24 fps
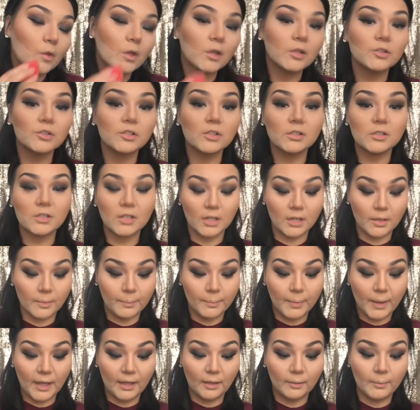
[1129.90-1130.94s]
I'm just
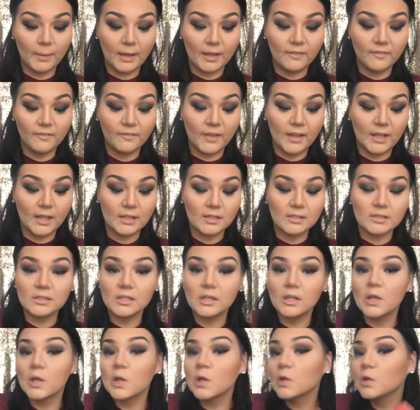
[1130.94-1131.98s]
gonna bake my face
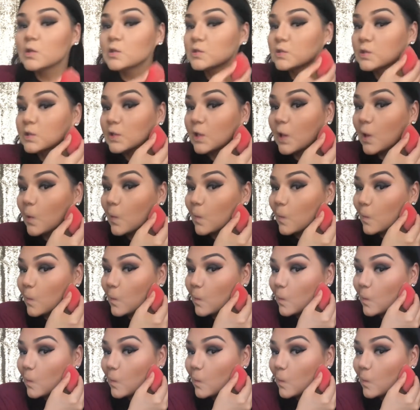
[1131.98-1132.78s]
so that